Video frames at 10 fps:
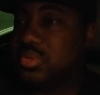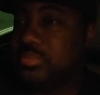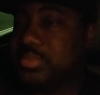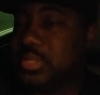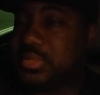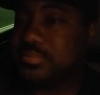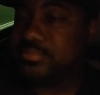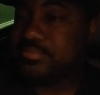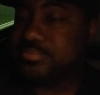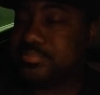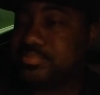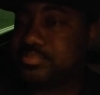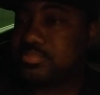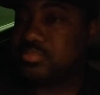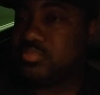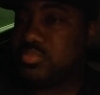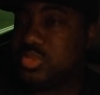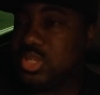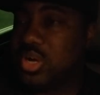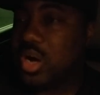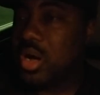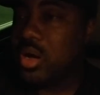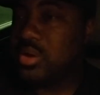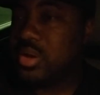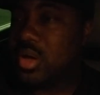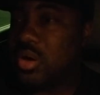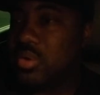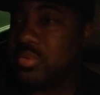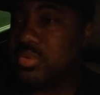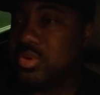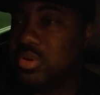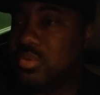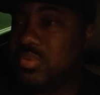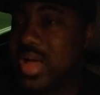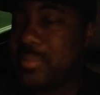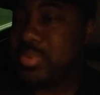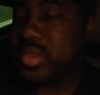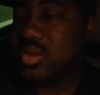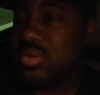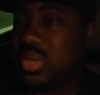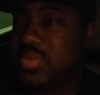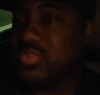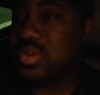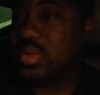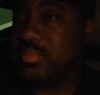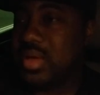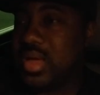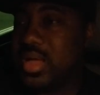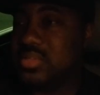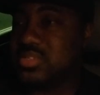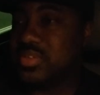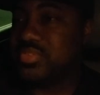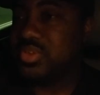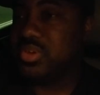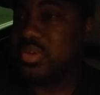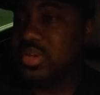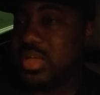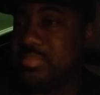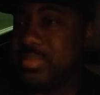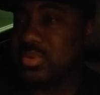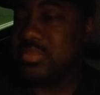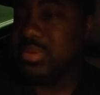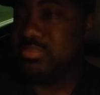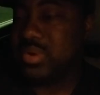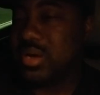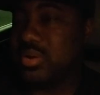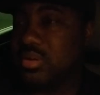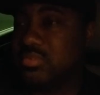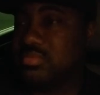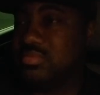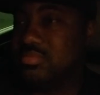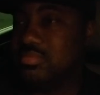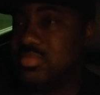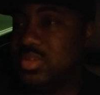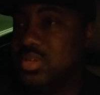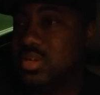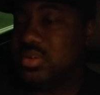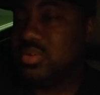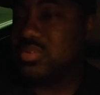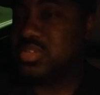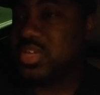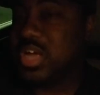But, oh no, you know, I plan on leaving up behind something that people can be proud of. You know what I'm saying?